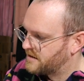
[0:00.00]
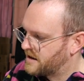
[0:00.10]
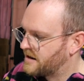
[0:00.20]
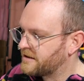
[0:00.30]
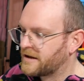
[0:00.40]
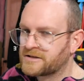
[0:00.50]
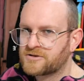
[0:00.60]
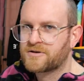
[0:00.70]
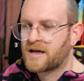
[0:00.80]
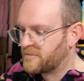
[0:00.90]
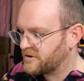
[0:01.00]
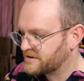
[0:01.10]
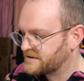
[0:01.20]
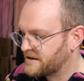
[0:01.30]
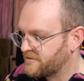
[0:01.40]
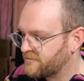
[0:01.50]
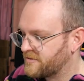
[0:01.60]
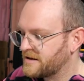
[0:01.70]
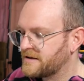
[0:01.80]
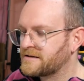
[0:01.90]
And I like to do that because then it
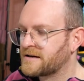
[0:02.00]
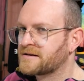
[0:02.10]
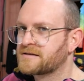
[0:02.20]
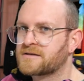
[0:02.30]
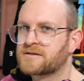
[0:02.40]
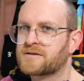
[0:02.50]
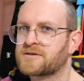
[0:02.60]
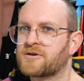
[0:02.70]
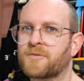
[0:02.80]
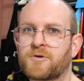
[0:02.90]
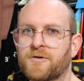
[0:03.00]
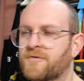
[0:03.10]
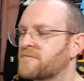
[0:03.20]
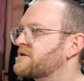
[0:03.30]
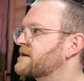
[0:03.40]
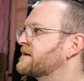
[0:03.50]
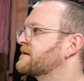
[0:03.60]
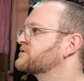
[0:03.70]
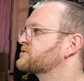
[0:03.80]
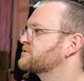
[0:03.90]
really does stop you from
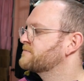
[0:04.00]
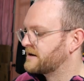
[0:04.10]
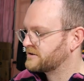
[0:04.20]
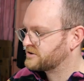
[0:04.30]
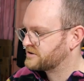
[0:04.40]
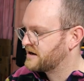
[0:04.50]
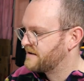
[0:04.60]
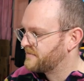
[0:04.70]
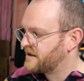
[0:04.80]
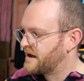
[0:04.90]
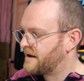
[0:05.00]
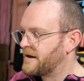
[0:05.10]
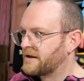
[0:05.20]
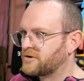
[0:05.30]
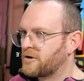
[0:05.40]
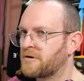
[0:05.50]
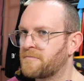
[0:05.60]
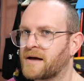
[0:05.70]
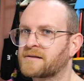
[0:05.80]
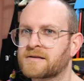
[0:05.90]
thinking too much about going
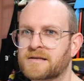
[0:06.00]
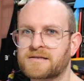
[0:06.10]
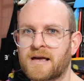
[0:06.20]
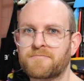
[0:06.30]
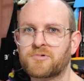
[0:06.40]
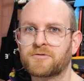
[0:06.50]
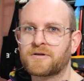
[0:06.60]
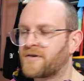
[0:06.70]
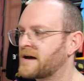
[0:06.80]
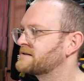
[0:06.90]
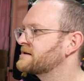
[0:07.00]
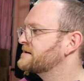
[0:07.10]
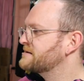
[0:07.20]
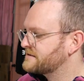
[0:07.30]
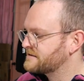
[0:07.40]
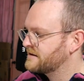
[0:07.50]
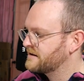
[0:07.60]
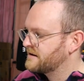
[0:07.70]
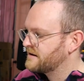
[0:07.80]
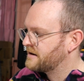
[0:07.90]
back to the same pool of ideas.
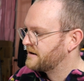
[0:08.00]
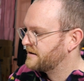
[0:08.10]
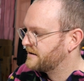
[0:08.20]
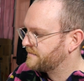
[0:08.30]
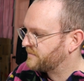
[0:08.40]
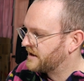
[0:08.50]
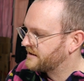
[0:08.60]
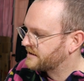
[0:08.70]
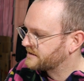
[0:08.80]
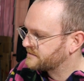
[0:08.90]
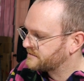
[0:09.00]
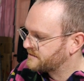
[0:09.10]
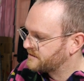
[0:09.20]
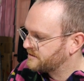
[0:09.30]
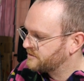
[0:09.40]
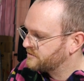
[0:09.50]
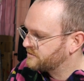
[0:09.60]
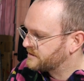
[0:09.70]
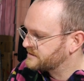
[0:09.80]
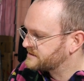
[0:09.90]
And like you
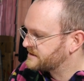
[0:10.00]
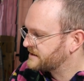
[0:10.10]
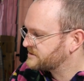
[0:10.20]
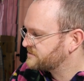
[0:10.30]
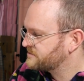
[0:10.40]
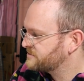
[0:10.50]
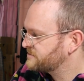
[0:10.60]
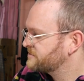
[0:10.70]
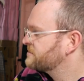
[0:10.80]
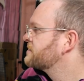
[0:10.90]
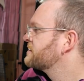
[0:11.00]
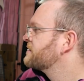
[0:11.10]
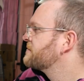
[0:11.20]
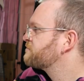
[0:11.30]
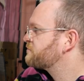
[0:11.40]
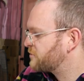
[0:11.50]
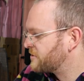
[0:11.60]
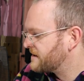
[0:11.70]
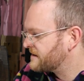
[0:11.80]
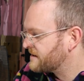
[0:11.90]
can start to
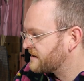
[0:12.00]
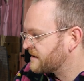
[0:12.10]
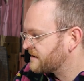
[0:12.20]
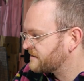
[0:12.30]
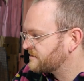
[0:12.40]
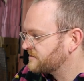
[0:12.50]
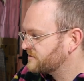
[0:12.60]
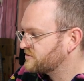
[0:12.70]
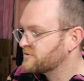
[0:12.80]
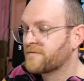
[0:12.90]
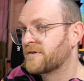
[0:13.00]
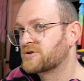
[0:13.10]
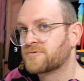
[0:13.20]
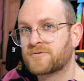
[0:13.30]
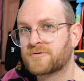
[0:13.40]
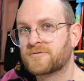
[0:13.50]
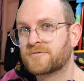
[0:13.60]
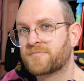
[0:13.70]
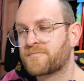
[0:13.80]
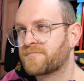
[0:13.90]
bring new visual,